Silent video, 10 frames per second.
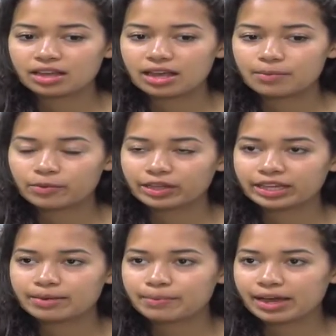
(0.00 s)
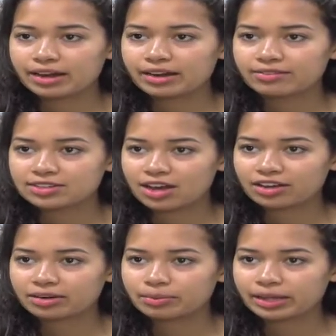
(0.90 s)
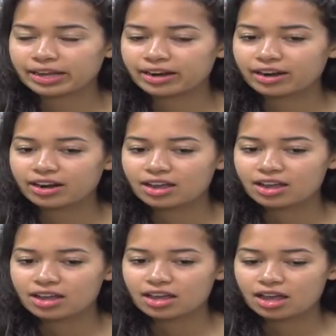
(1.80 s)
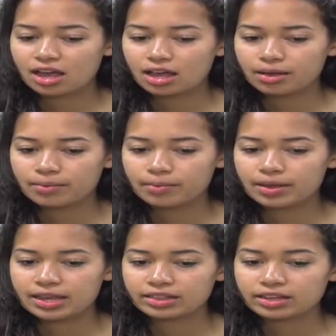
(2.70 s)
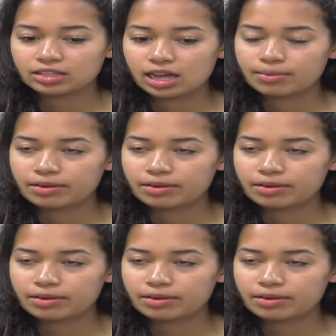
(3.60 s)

am a really competitive soccer player, um, in the club